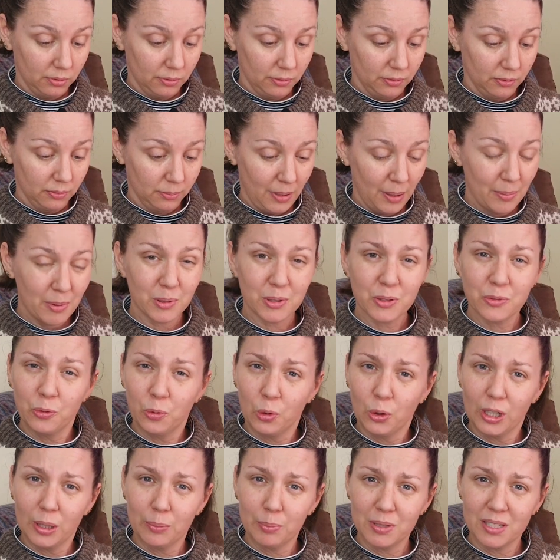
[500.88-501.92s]
Maybe it was
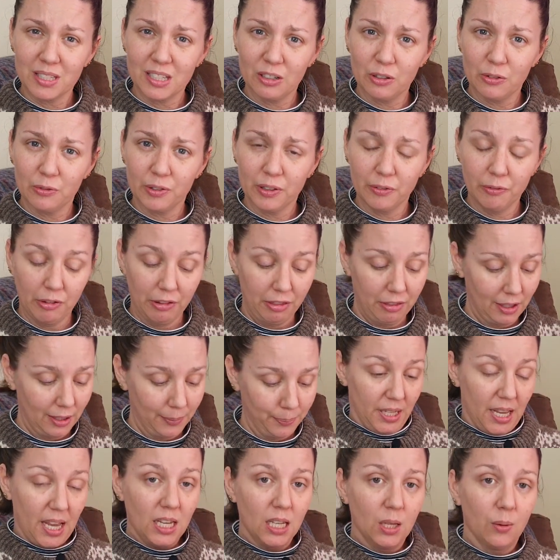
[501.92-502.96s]
40% off everything.
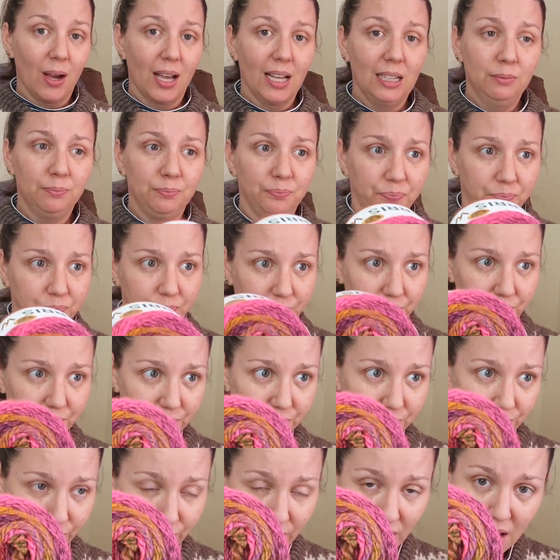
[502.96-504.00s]
Anyway,
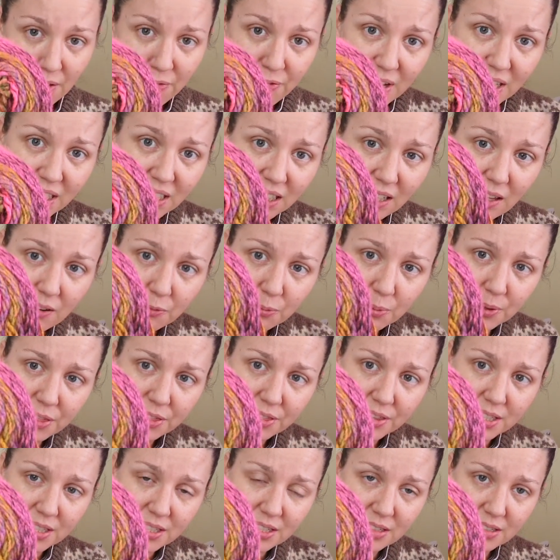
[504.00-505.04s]
I fell in love with
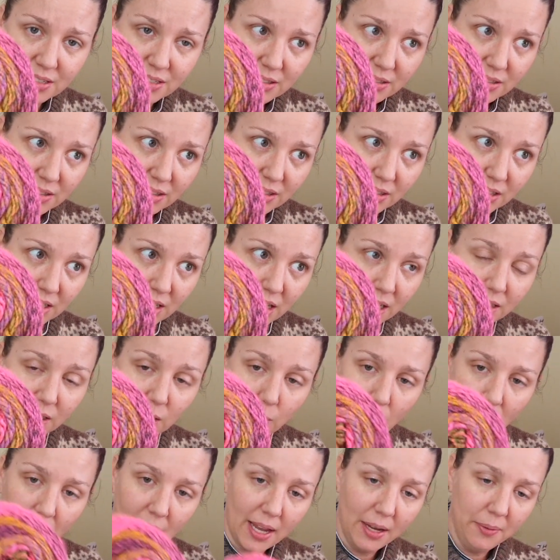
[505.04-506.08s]
this
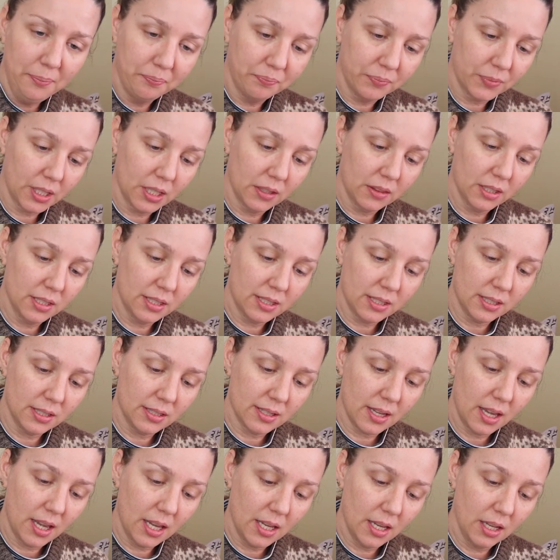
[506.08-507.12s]
colorway. This is
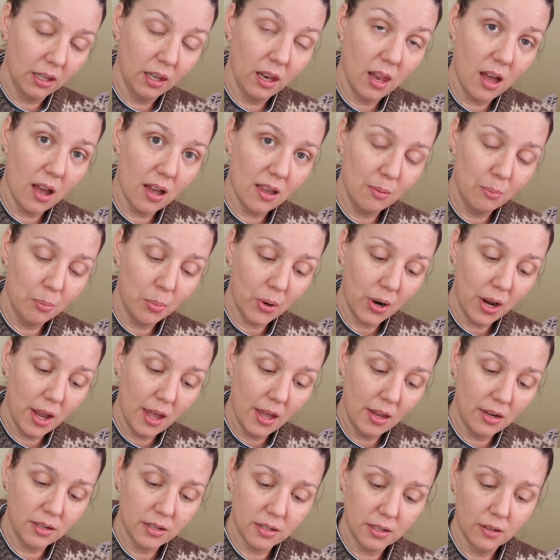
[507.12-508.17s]
a Lion
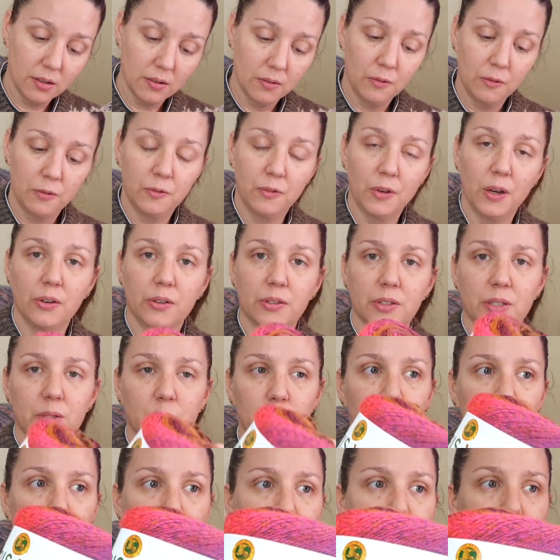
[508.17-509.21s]
Brand Ferris
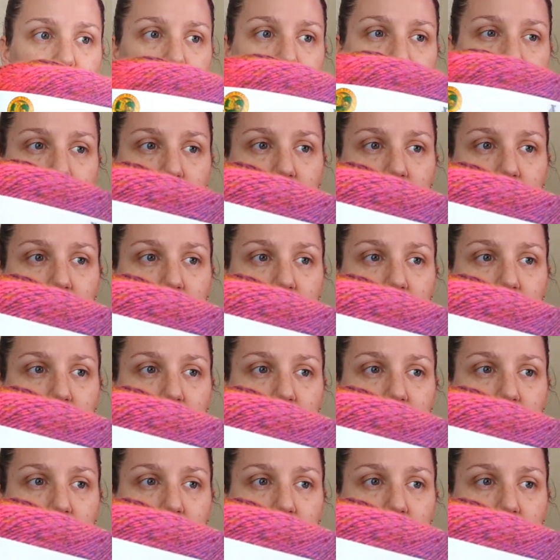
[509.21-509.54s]
wheel.